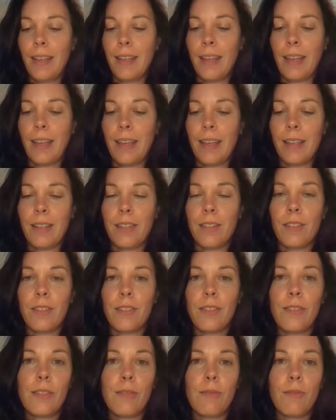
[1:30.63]

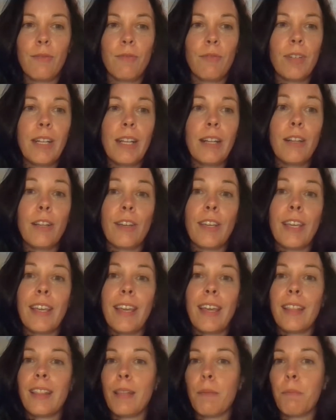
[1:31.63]
and really
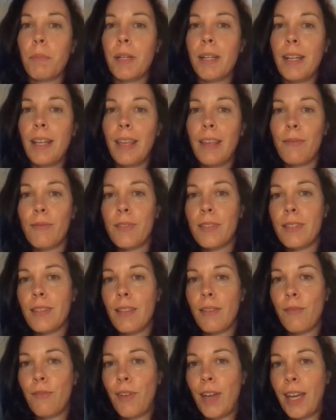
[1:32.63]
looking at the beliefs,
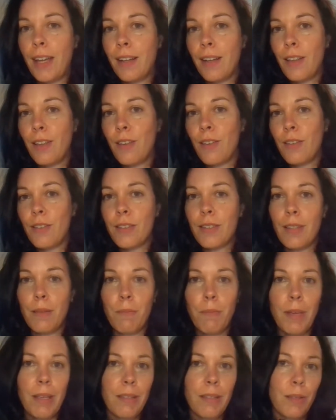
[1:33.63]
the values, the
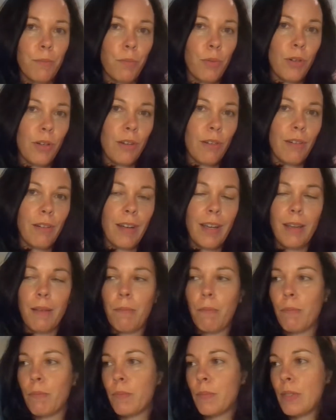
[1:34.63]
meta
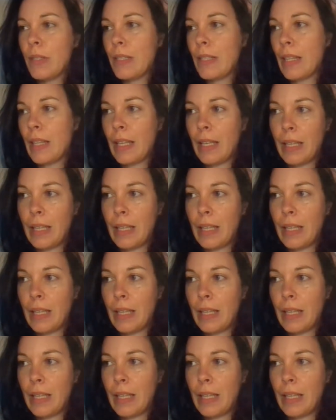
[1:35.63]
programs,